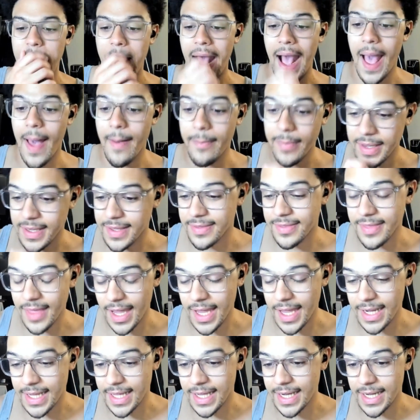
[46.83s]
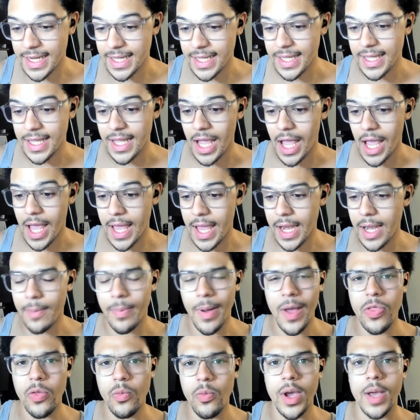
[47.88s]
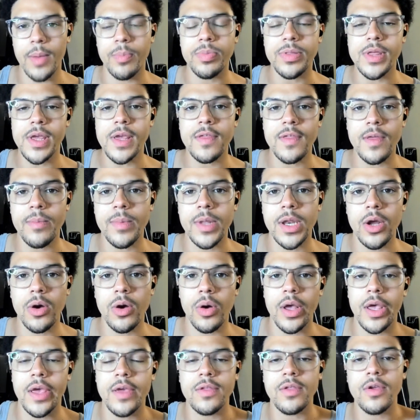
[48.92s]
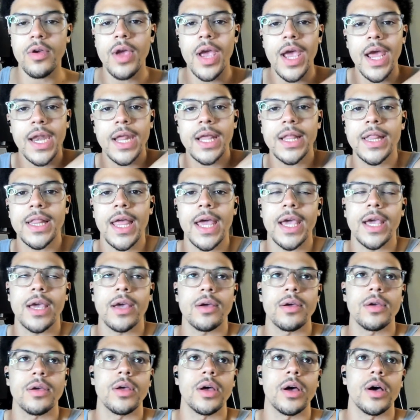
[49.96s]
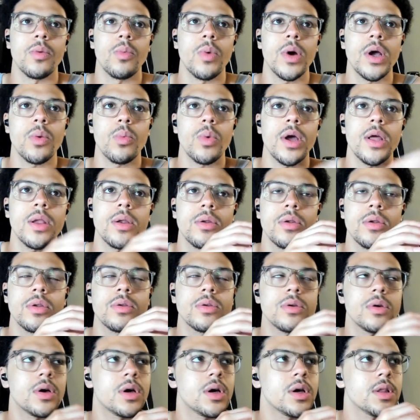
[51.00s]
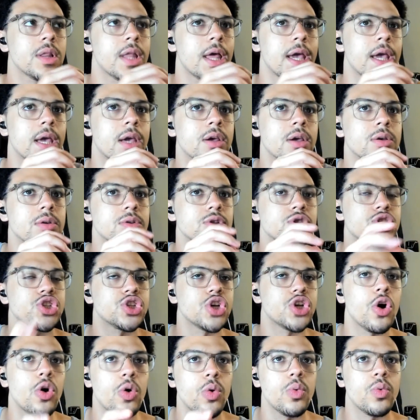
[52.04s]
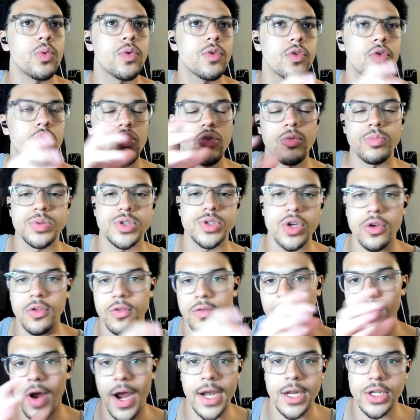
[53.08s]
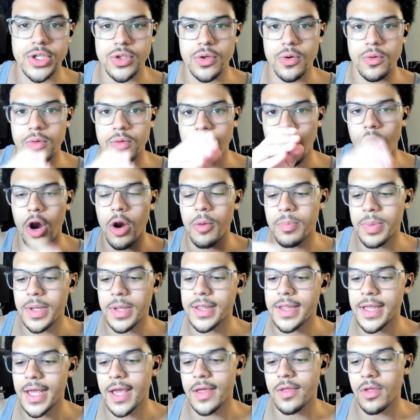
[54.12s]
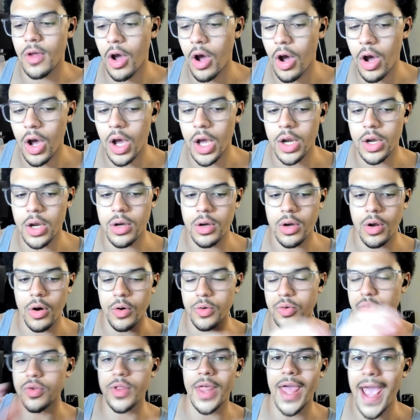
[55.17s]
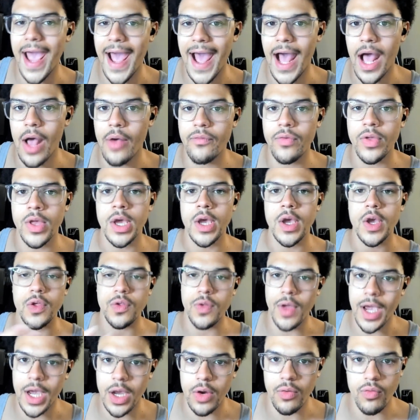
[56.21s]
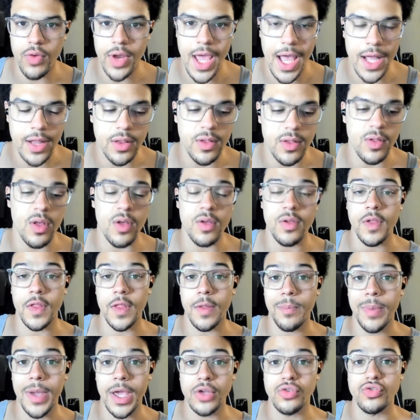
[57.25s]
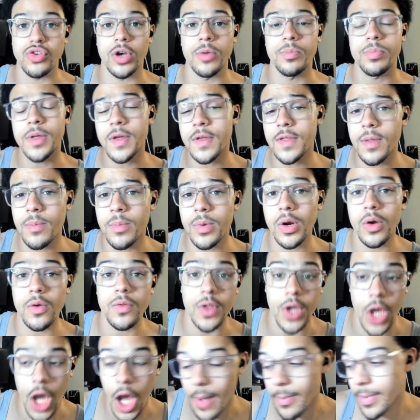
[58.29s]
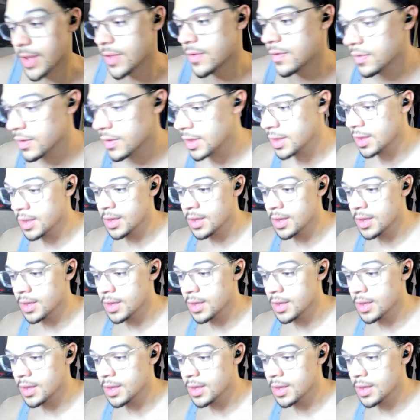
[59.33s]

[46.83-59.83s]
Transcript: I'm excited. And uh, by the way, please let me know, is there any like, uh, what, what like shows, group shows, variety shows are BTS on or do they have so I can react to those on the Patreon? Please let me know in the comments.